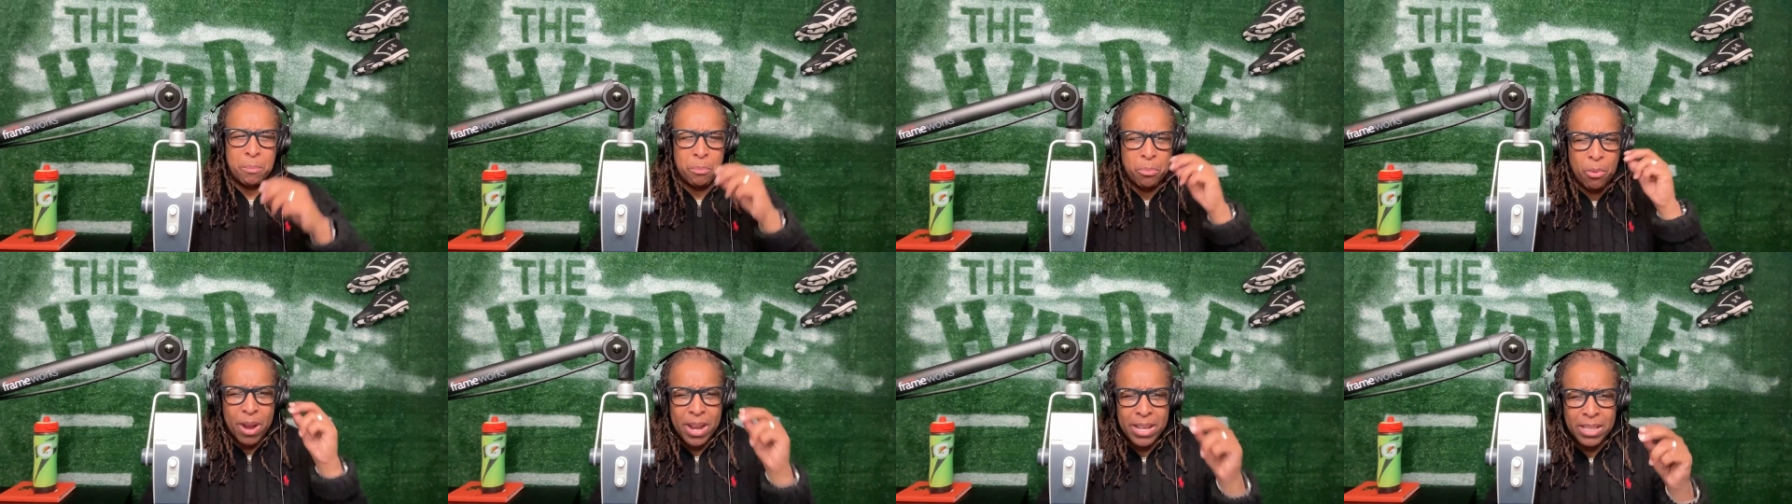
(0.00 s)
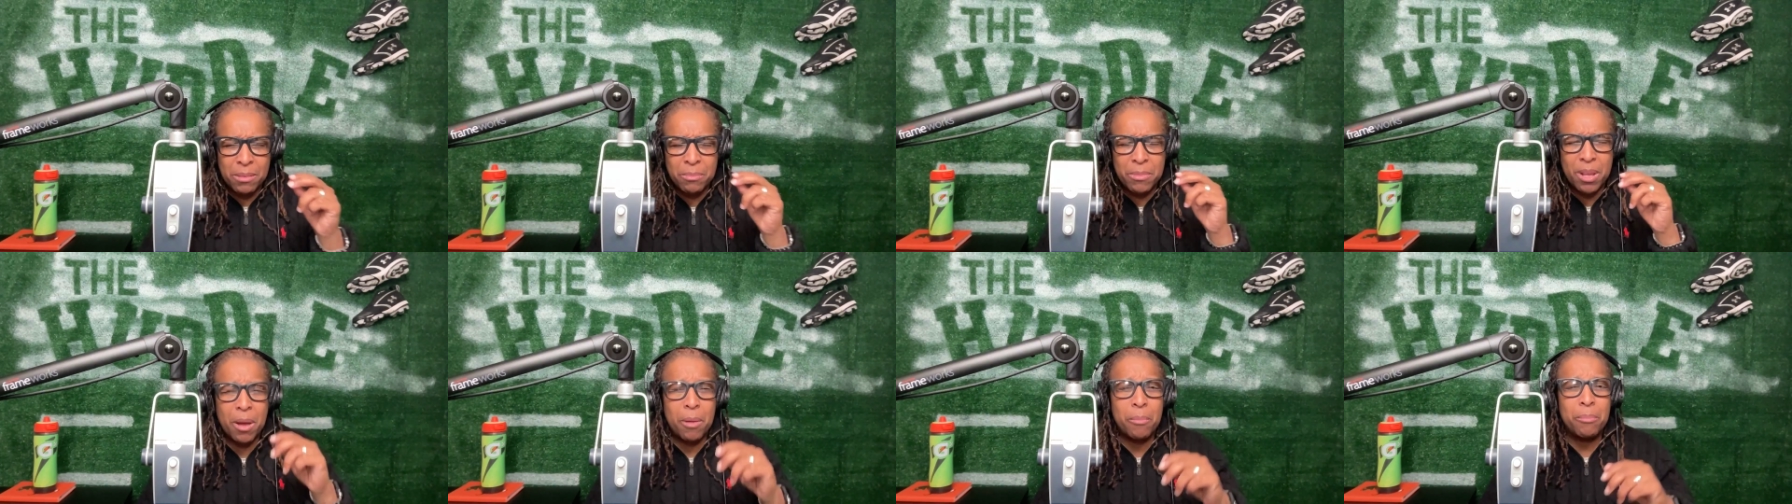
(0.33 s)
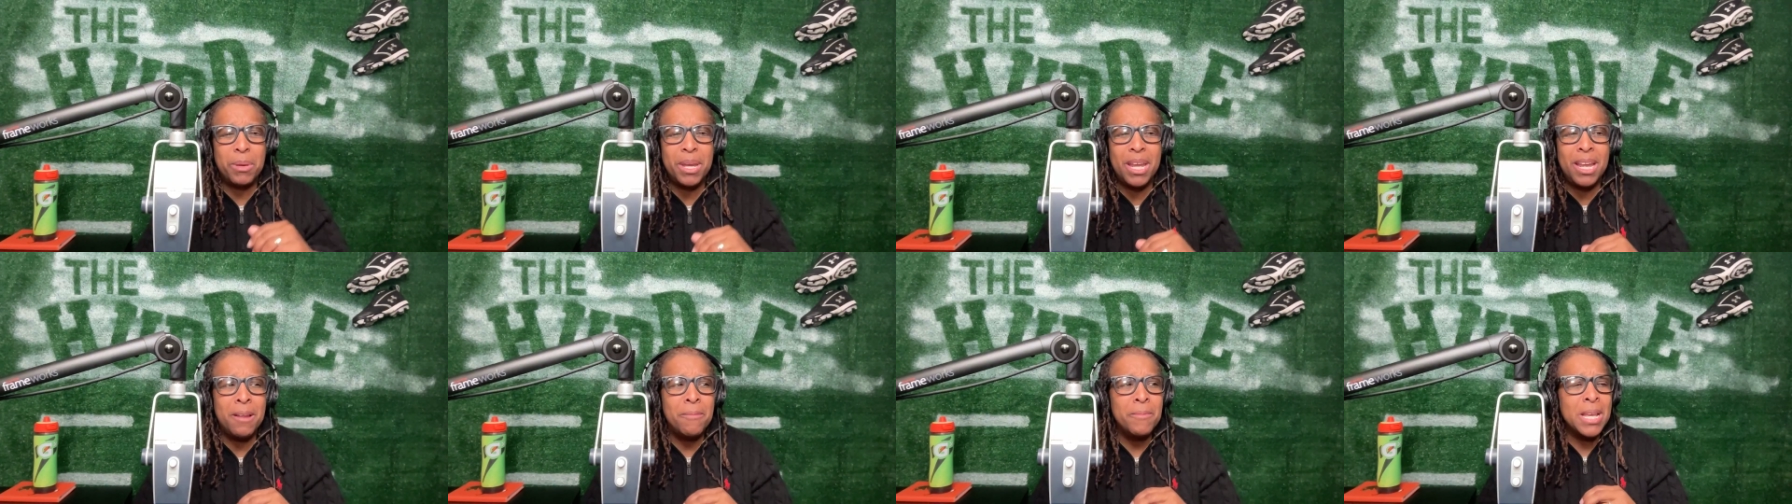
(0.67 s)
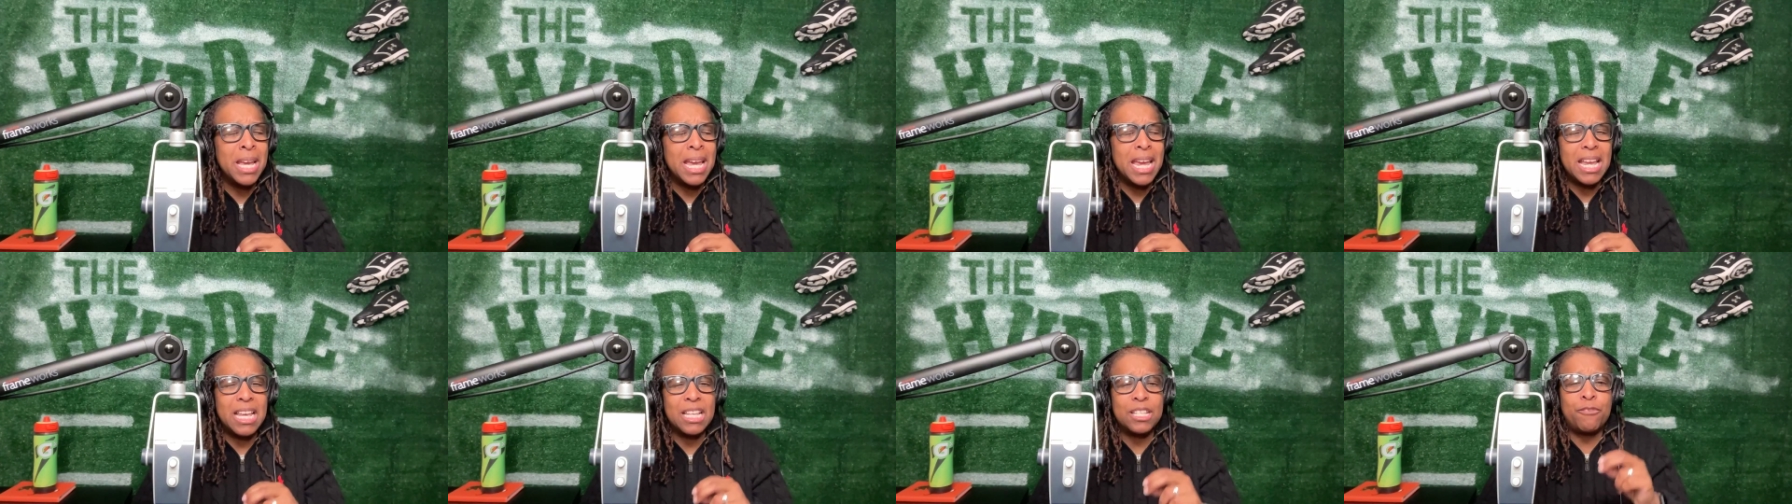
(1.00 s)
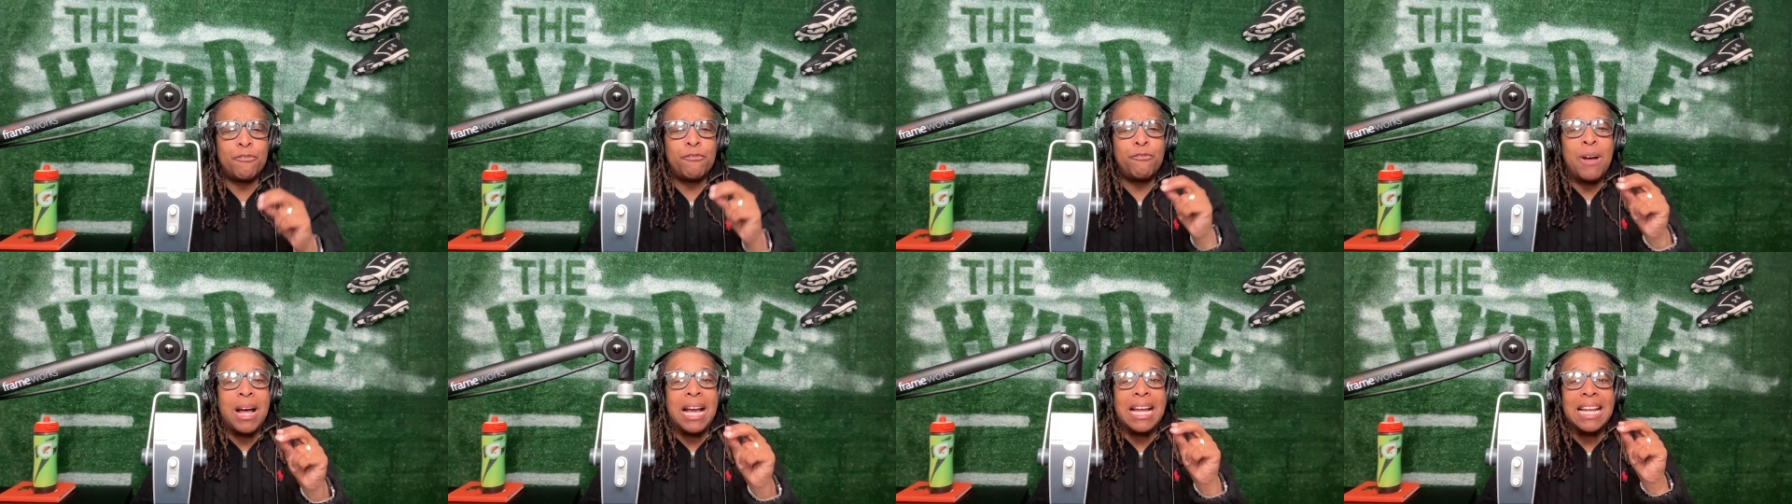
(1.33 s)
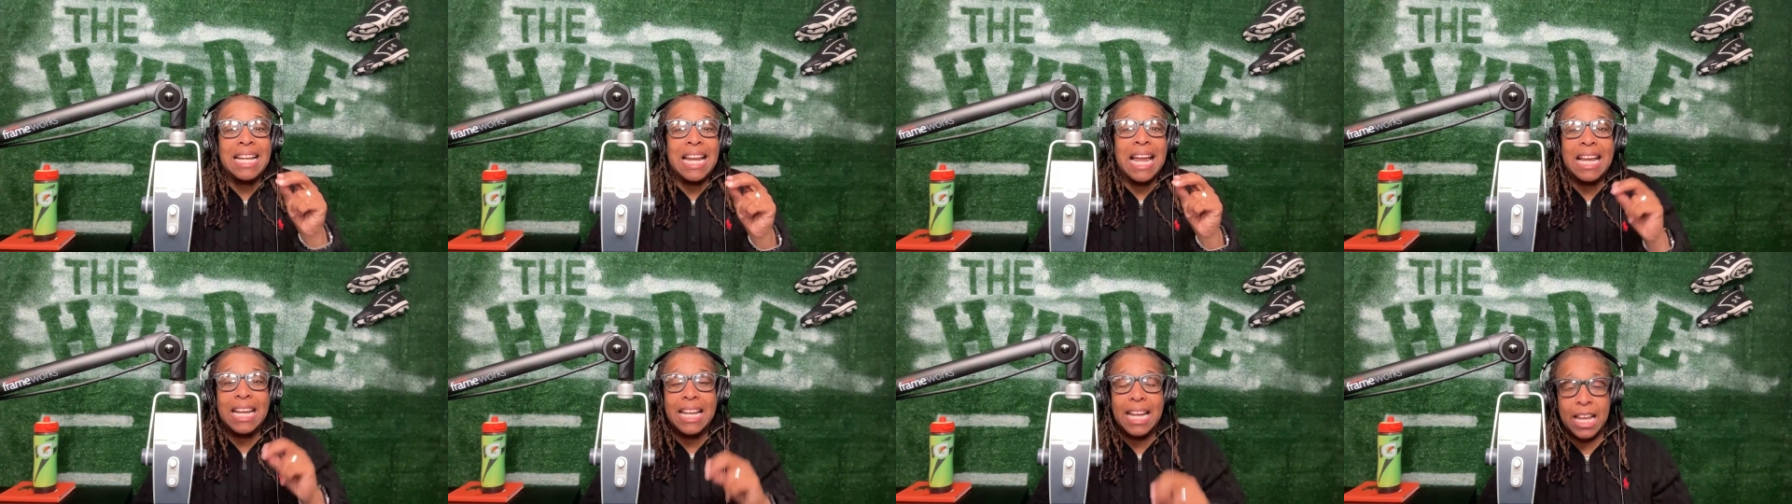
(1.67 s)
Break them down. Be as
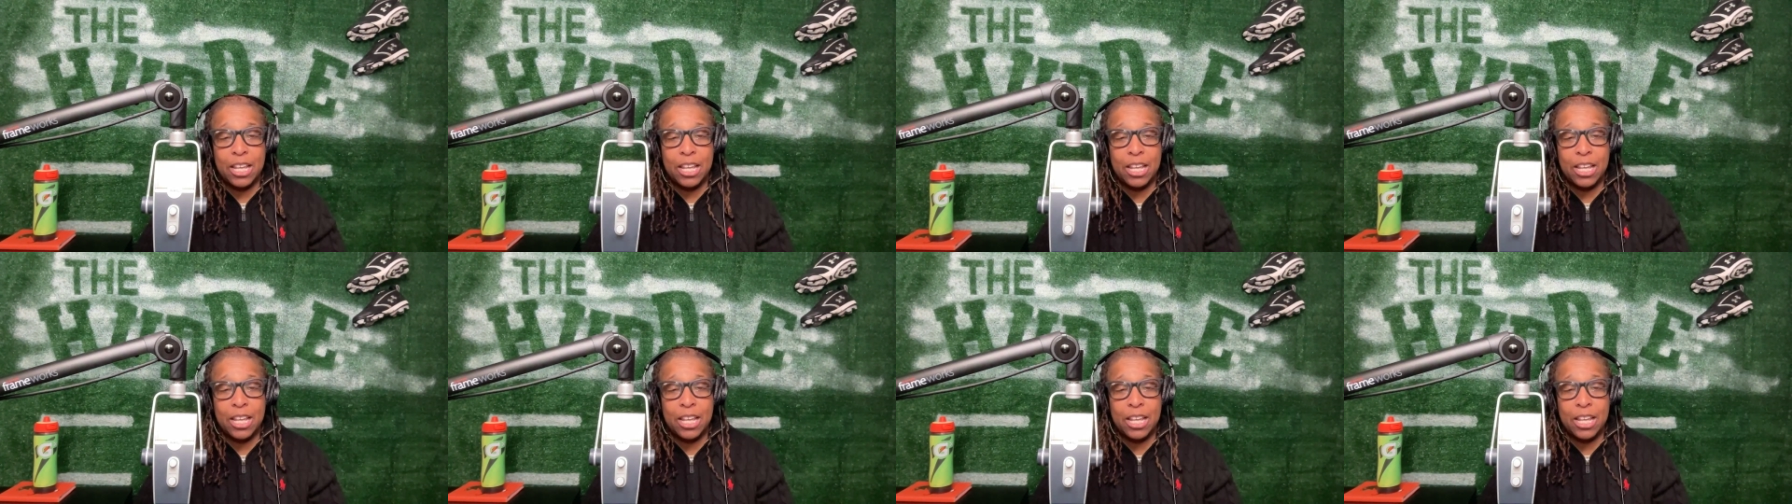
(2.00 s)
finite